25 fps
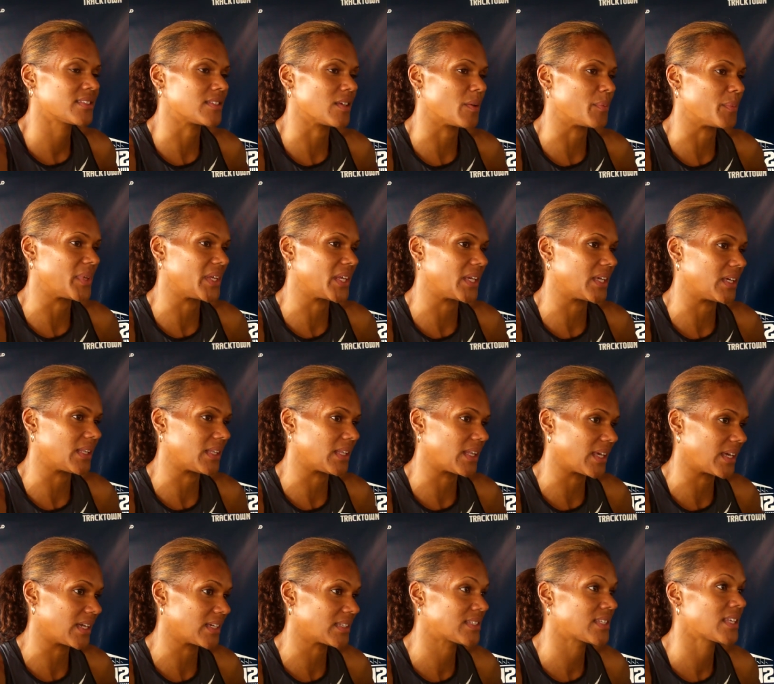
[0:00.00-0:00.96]
so many good
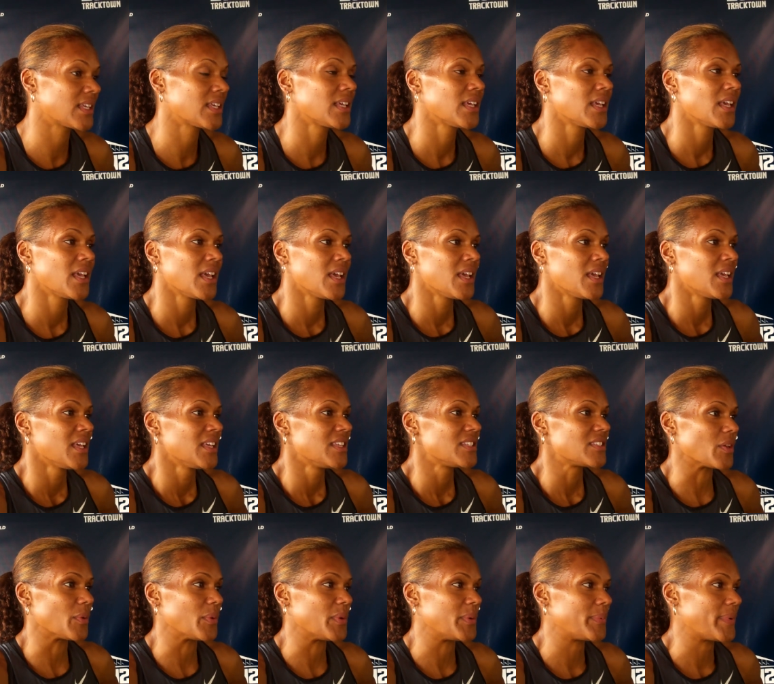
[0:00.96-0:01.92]
luck.
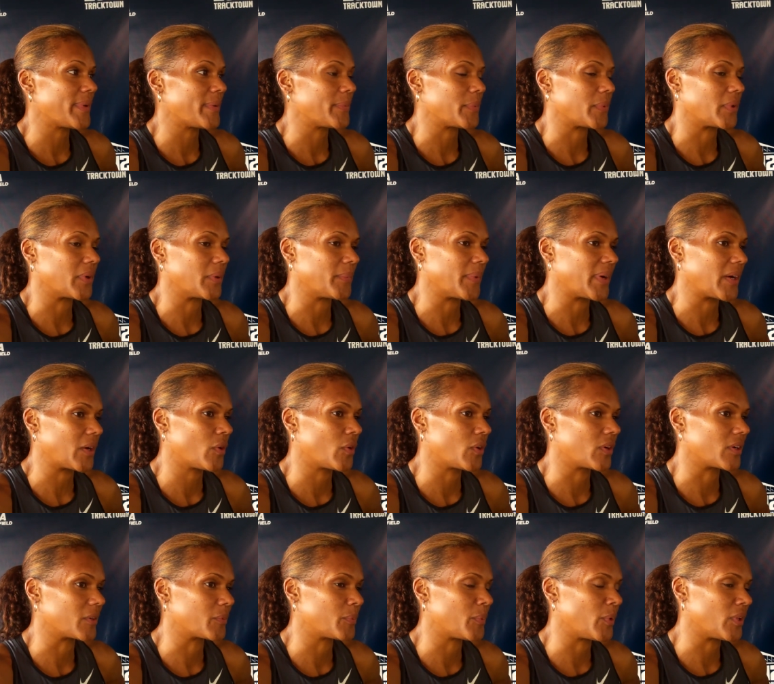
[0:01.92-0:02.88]
So many people are in my
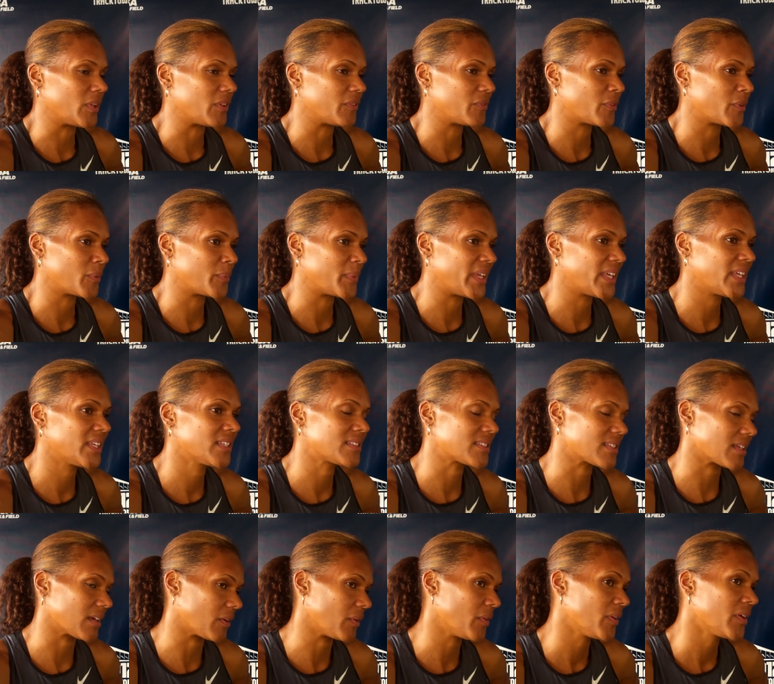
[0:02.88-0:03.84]
corner pulling for me,
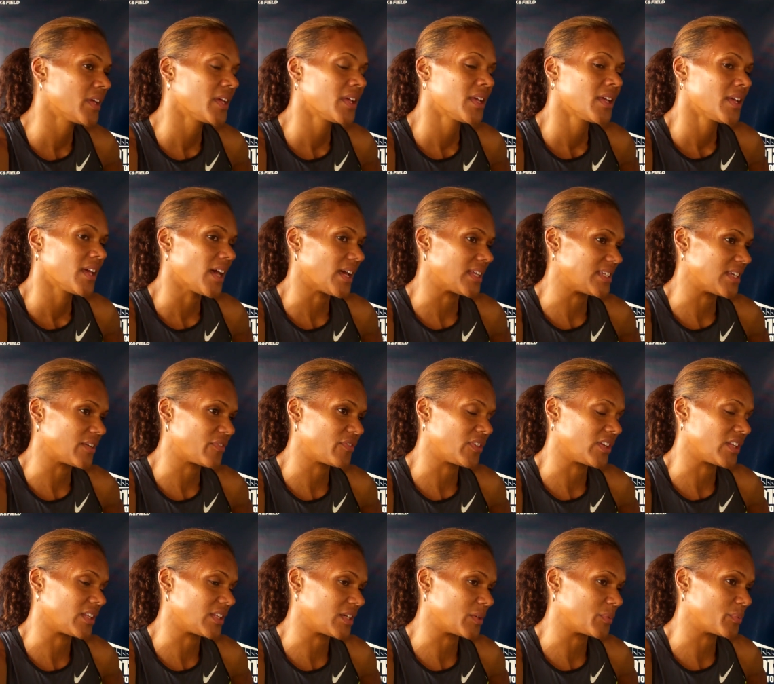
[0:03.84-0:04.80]
so I
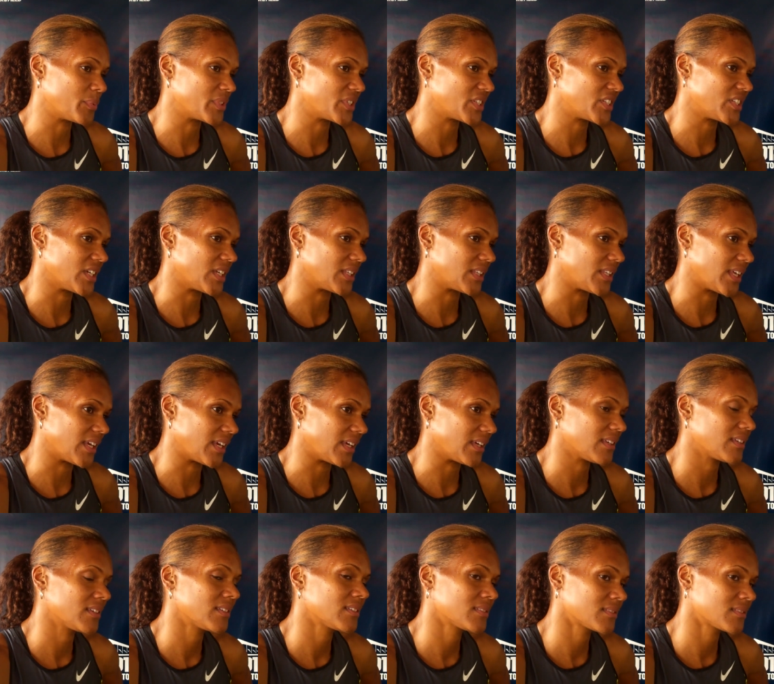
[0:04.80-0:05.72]
definitely appreciate that.